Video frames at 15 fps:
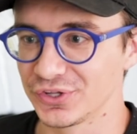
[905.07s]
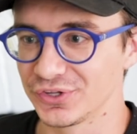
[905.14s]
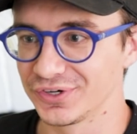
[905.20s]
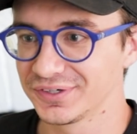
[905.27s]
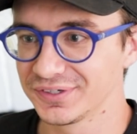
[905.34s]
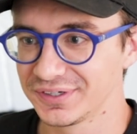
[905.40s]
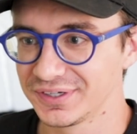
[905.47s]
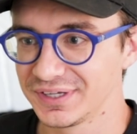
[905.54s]

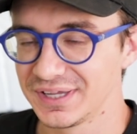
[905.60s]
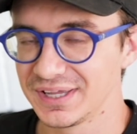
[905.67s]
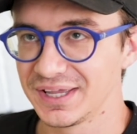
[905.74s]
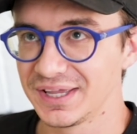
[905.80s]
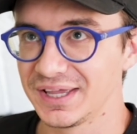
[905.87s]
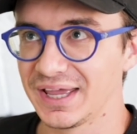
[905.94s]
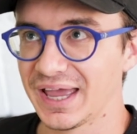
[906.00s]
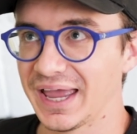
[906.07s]
other,
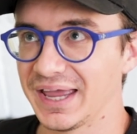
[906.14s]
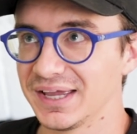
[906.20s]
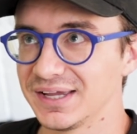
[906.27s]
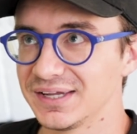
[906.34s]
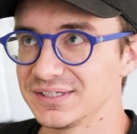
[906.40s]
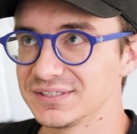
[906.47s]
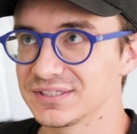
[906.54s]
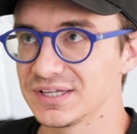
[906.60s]

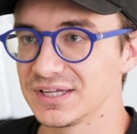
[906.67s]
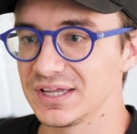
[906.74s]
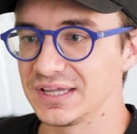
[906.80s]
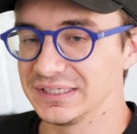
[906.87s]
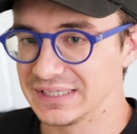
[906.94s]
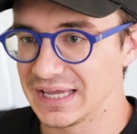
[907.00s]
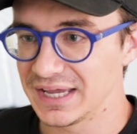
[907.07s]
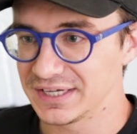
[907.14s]
and
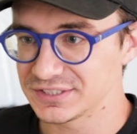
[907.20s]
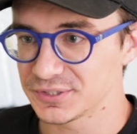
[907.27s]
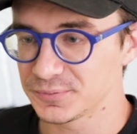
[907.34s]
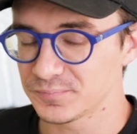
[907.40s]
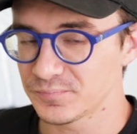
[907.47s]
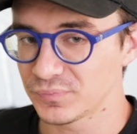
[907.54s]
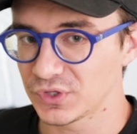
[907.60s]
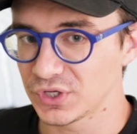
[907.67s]
yet
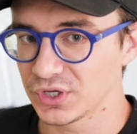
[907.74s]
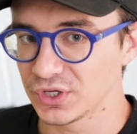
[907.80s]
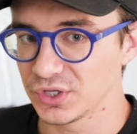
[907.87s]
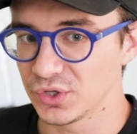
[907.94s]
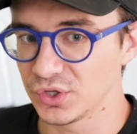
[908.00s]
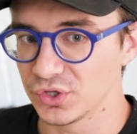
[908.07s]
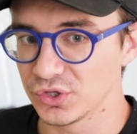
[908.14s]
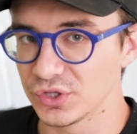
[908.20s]

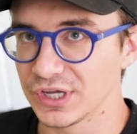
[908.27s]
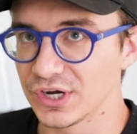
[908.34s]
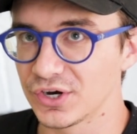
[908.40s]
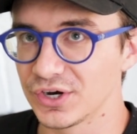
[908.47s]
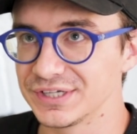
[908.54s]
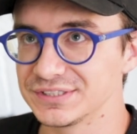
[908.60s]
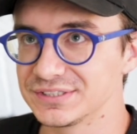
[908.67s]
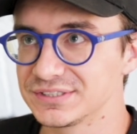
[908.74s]

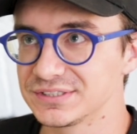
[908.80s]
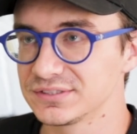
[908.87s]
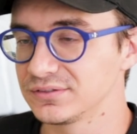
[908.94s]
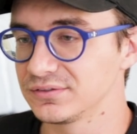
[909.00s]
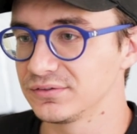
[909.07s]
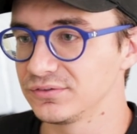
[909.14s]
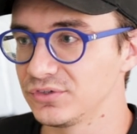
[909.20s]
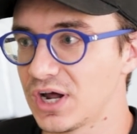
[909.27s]
there is
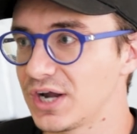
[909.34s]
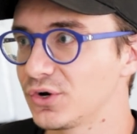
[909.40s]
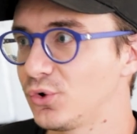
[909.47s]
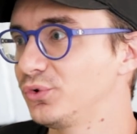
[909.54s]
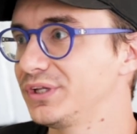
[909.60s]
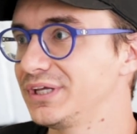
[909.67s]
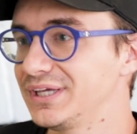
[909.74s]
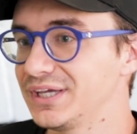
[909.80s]
not
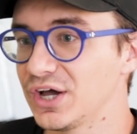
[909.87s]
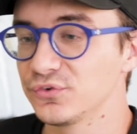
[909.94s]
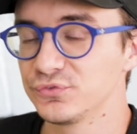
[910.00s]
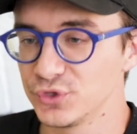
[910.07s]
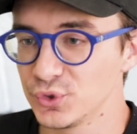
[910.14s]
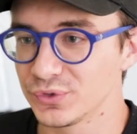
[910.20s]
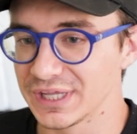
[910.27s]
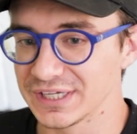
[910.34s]
only a
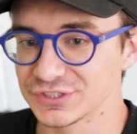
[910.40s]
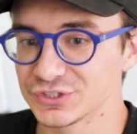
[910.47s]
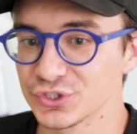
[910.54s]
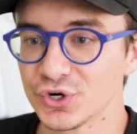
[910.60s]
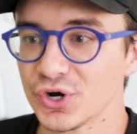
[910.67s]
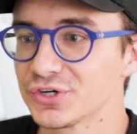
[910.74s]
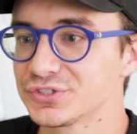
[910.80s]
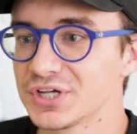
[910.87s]
few things,
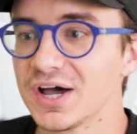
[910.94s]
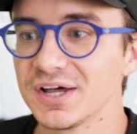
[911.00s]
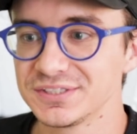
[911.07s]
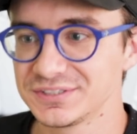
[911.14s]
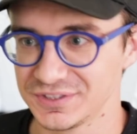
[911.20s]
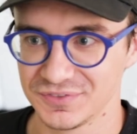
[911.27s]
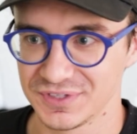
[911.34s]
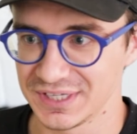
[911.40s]
there are
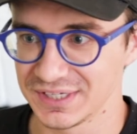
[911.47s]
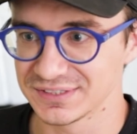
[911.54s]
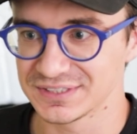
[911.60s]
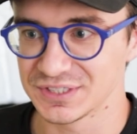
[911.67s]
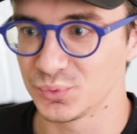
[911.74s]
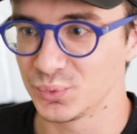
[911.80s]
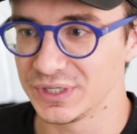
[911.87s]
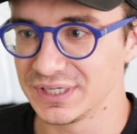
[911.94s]
tons of things
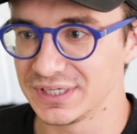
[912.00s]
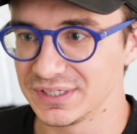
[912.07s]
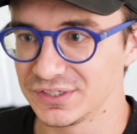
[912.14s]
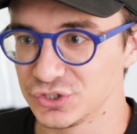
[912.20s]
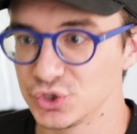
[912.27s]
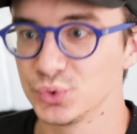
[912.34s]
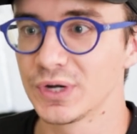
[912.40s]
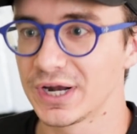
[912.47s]
that we
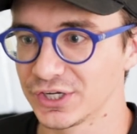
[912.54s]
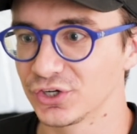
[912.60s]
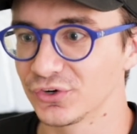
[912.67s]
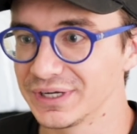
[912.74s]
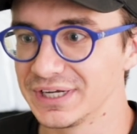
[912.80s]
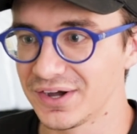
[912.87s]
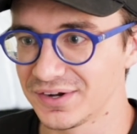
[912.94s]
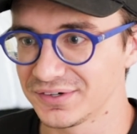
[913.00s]
do not
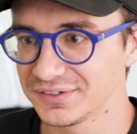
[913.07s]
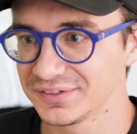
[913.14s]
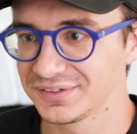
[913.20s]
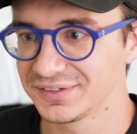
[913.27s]
agree on.